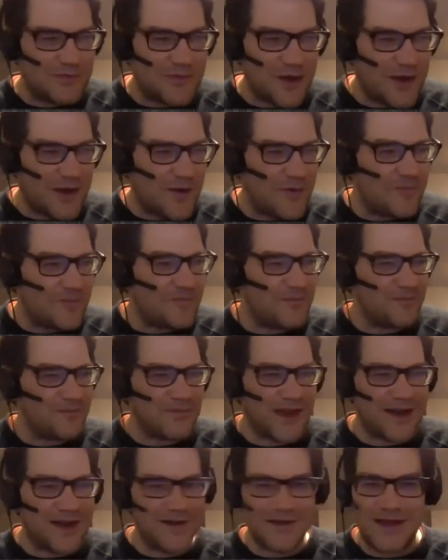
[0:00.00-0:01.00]
I don't
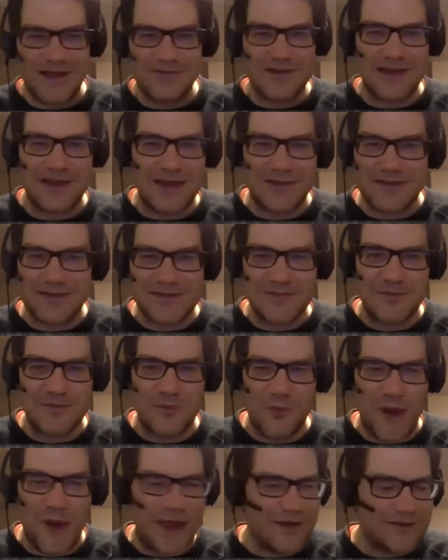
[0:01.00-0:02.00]
know, you have to kill some
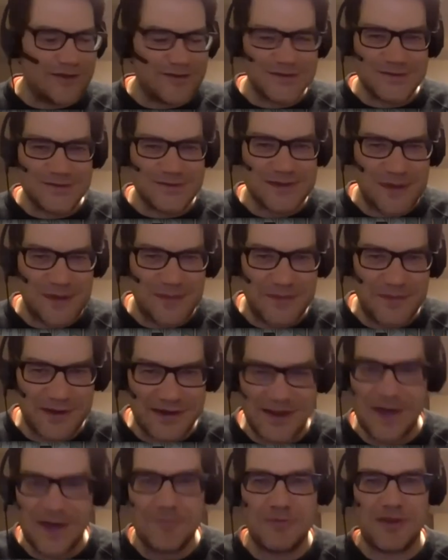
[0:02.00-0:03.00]
whales or something
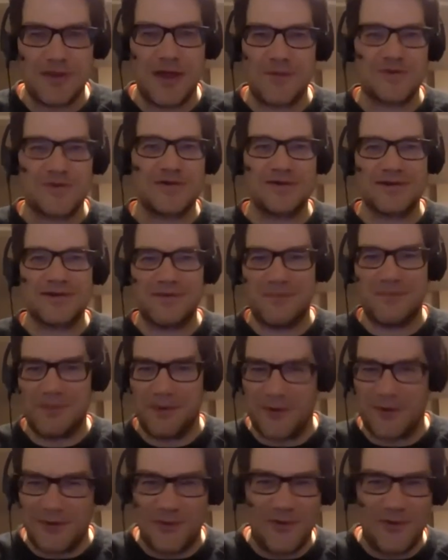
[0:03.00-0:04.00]
to get blubber to
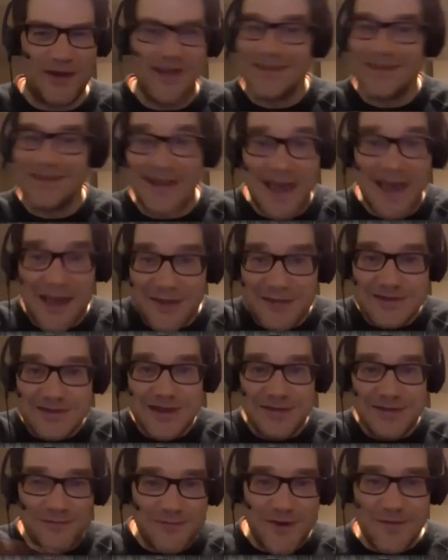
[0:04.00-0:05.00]
burn oil. It's like, there's,
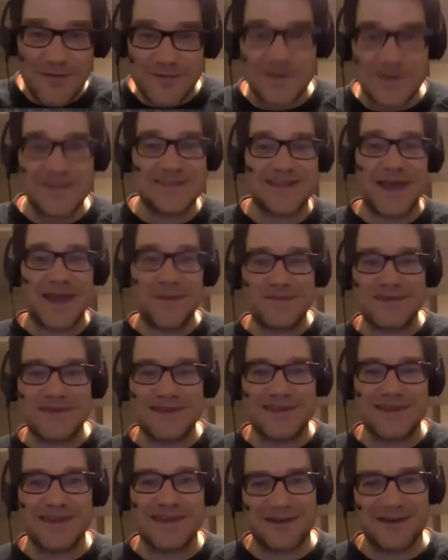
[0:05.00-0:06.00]
like, 50 steps
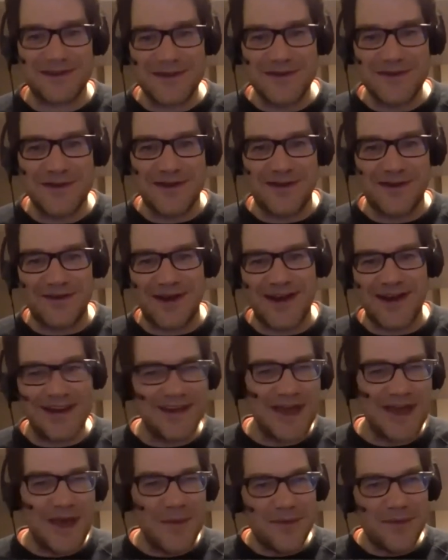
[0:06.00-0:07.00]
in there to do it,
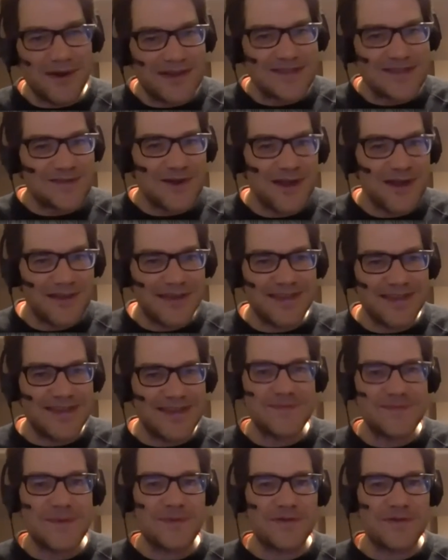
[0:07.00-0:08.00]
right? But it's not like
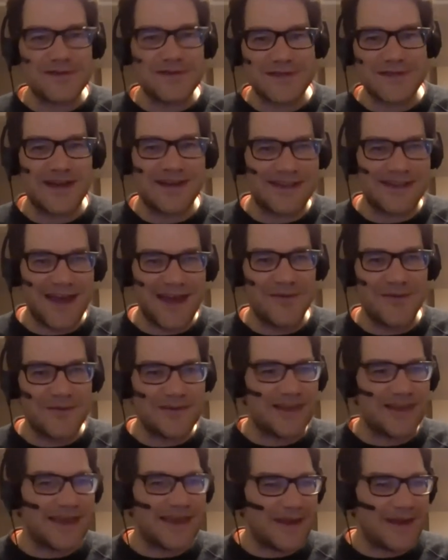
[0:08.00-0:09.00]
these people are sitting down
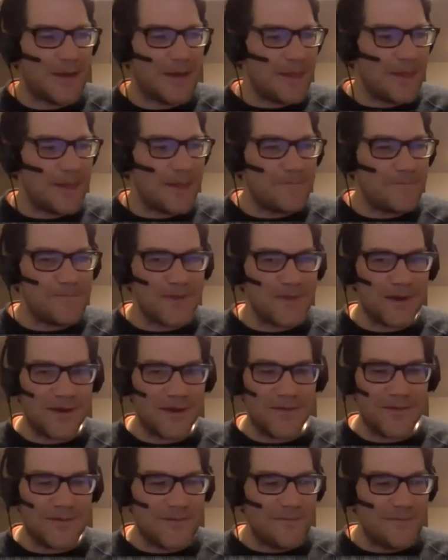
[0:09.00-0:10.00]
with, like, you
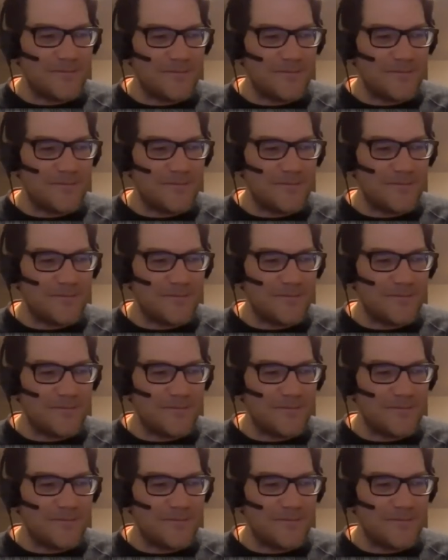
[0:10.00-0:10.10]
know,